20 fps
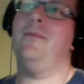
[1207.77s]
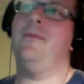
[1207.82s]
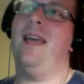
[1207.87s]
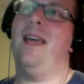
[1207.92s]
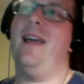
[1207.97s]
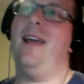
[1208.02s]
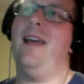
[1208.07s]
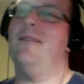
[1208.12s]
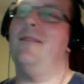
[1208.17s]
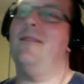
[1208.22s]

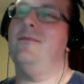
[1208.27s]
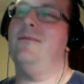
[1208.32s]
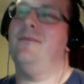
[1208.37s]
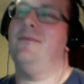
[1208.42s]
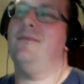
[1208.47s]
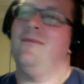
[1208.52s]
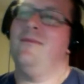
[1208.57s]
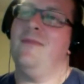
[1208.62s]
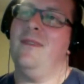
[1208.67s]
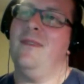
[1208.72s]
yeah,
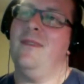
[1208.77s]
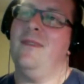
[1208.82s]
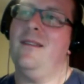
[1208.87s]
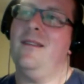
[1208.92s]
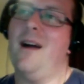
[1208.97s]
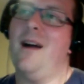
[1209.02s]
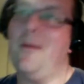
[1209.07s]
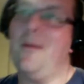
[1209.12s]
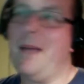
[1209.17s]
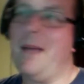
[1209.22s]

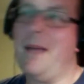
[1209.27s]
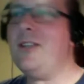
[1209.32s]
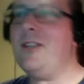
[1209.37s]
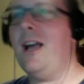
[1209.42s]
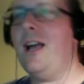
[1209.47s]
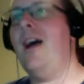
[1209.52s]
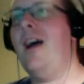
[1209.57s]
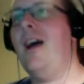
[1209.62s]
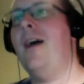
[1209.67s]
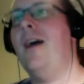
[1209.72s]

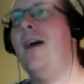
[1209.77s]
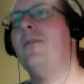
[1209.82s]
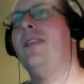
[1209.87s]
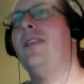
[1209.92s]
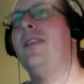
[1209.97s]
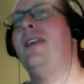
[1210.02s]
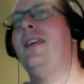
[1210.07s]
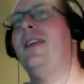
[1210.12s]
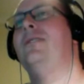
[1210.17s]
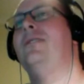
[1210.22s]
I'm
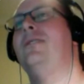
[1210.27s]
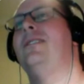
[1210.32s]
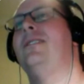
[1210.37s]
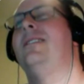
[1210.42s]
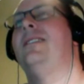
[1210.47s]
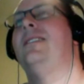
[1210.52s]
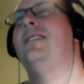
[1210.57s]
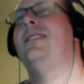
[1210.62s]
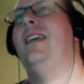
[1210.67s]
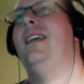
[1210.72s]
really
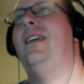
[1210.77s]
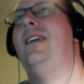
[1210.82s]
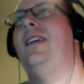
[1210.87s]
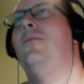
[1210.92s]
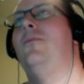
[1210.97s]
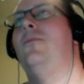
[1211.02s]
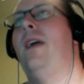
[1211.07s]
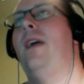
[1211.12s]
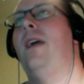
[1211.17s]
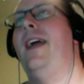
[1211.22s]
interested to
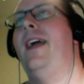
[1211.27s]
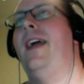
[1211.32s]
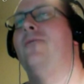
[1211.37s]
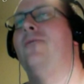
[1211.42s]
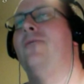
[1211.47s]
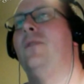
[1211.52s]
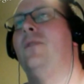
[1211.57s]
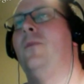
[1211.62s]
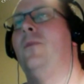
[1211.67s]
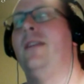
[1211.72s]
see where
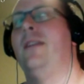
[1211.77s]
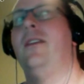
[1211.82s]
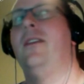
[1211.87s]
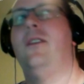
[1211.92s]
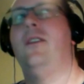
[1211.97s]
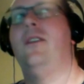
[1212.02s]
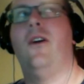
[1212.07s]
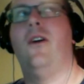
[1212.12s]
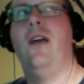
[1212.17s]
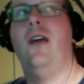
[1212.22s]
Android One
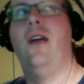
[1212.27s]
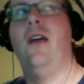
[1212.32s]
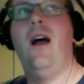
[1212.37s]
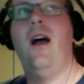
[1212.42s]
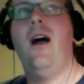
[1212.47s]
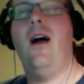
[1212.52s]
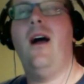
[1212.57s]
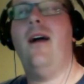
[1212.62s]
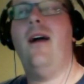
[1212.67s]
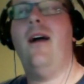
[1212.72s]
can go.
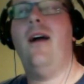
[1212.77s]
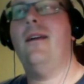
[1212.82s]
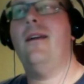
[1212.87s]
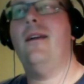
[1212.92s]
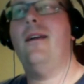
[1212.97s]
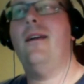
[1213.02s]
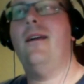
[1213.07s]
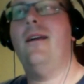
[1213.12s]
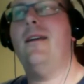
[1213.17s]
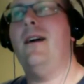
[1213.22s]

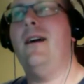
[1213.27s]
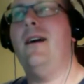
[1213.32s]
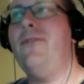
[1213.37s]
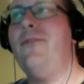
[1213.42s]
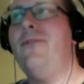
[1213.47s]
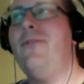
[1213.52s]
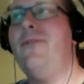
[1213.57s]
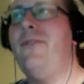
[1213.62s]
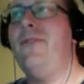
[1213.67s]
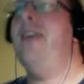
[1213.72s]
I
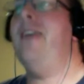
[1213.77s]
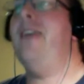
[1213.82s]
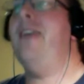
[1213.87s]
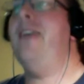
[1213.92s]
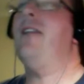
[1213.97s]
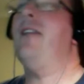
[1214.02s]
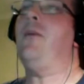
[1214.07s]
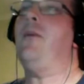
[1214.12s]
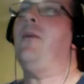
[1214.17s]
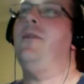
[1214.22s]
feel
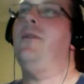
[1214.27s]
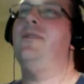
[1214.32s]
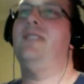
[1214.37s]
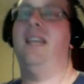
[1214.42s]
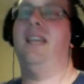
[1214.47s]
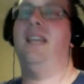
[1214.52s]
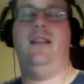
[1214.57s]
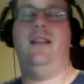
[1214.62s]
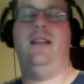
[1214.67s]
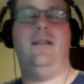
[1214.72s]
like we've
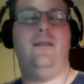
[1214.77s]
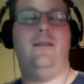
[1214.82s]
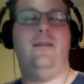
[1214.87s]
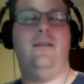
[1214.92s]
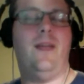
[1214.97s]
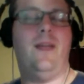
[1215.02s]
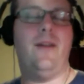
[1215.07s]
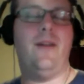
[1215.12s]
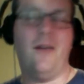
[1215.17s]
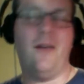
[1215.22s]
seen
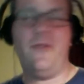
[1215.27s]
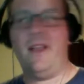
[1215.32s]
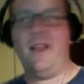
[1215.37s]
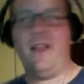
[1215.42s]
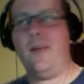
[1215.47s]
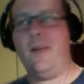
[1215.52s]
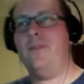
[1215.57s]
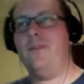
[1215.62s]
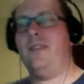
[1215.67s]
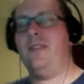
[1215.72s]

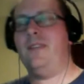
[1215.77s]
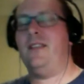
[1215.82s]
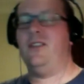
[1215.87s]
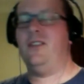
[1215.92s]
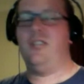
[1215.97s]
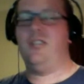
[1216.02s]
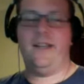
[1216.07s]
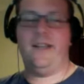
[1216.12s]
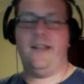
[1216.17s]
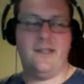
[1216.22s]
the
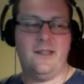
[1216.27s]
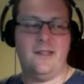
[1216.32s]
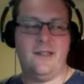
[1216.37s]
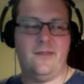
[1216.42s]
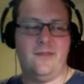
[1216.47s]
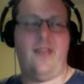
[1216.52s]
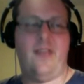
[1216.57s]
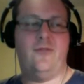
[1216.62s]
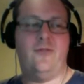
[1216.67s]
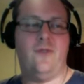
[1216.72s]
genesis
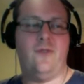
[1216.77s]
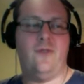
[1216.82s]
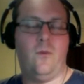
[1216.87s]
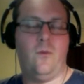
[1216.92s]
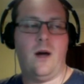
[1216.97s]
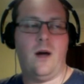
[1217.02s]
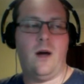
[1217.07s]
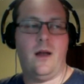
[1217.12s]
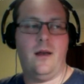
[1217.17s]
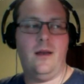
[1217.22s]
of Android
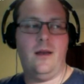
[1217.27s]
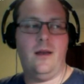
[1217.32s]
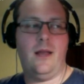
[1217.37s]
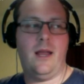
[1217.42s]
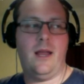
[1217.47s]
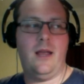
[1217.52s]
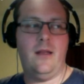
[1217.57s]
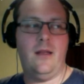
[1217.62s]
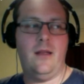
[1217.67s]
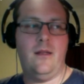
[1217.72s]
One
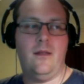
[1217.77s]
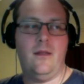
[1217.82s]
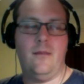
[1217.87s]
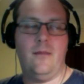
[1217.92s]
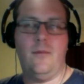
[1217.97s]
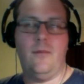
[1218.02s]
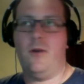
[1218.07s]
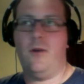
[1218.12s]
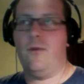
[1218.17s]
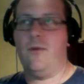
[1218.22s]
in
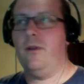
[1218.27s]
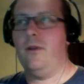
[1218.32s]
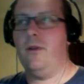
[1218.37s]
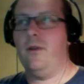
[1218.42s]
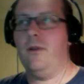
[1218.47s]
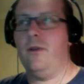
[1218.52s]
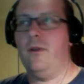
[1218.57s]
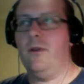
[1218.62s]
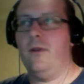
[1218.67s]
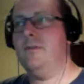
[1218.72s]

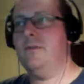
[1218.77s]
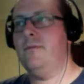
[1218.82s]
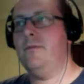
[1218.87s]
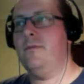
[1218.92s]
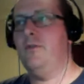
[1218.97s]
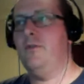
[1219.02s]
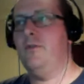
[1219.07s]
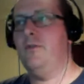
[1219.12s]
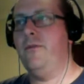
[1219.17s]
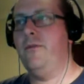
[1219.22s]
Motorola's
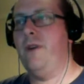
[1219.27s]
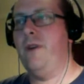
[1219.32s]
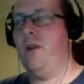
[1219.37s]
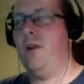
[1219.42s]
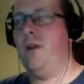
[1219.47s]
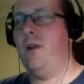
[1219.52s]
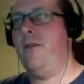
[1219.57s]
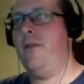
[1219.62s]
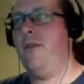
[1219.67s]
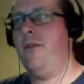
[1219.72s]

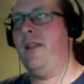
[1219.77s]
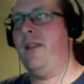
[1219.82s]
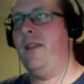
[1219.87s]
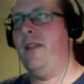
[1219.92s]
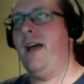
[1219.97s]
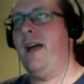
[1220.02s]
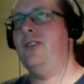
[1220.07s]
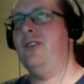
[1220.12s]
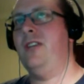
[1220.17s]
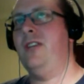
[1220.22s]
portfolio for the
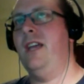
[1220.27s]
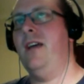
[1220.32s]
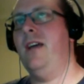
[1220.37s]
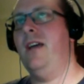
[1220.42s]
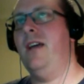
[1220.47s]
last year.